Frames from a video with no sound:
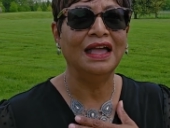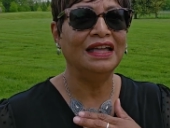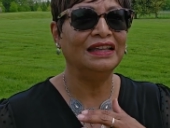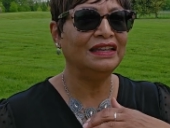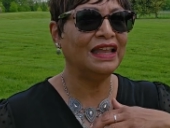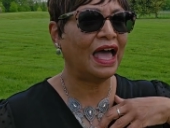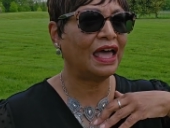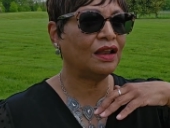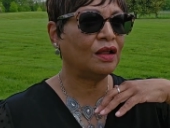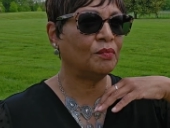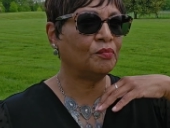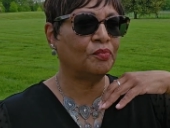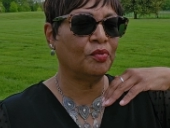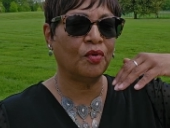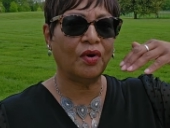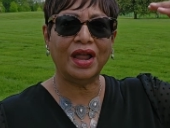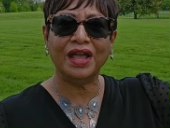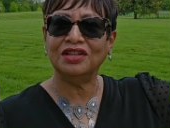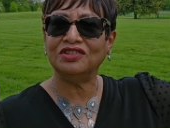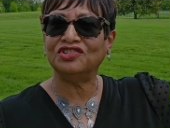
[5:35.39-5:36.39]
Not a
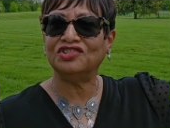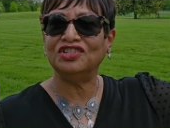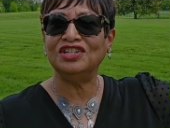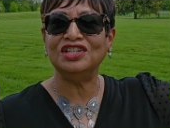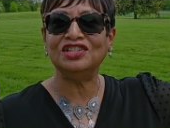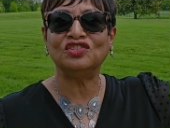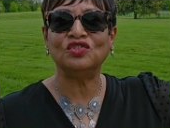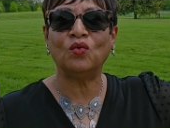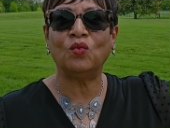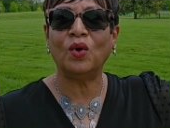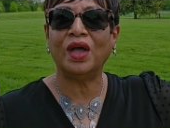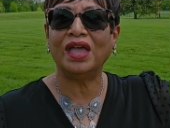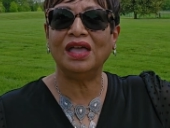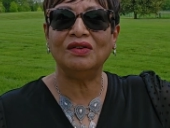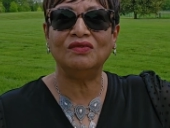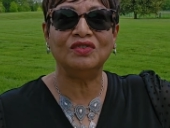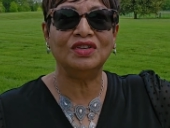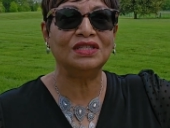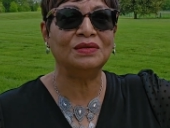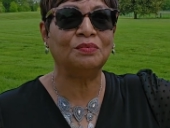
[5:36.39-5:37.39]
branch needs to
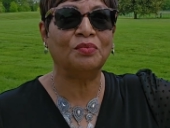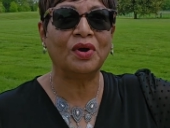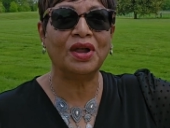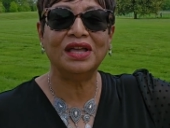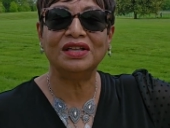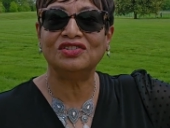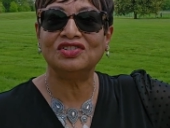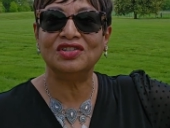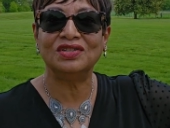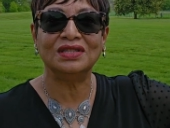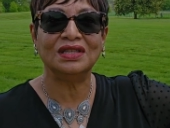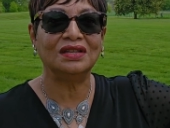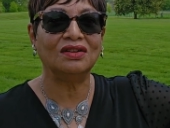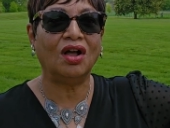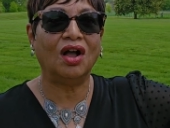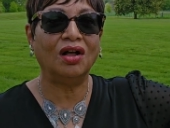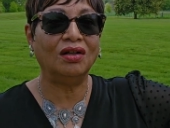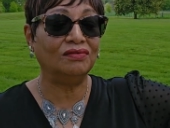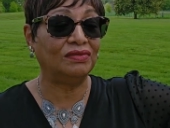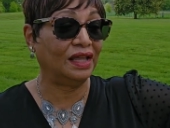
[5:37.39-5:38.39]
wave its branches and
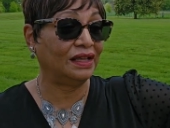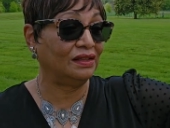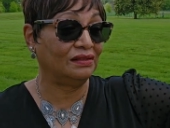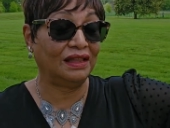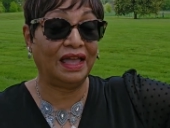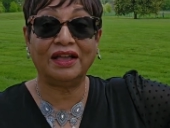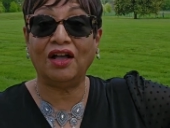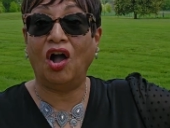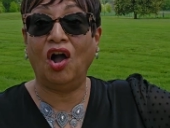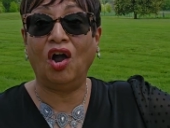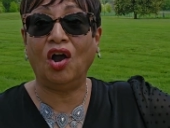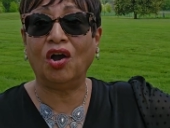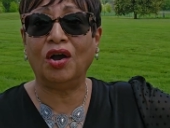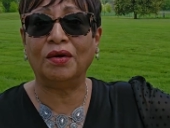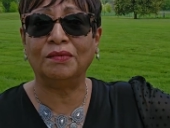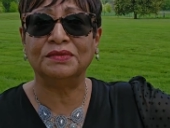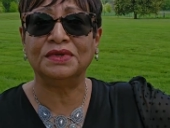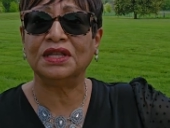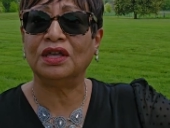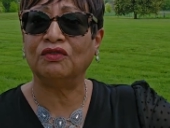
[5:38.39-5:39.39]
like
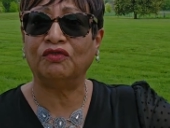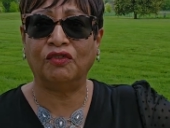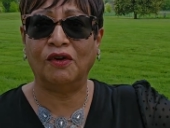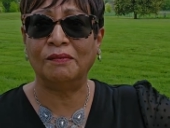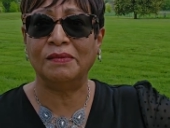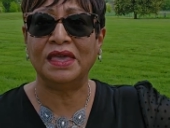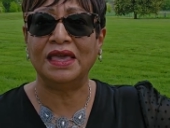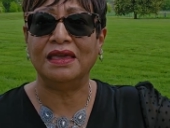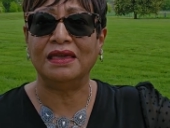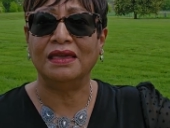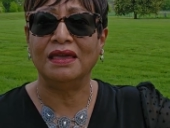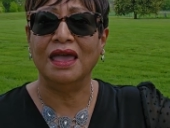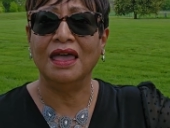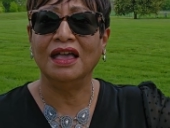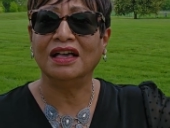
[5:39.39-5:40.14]
arms for me,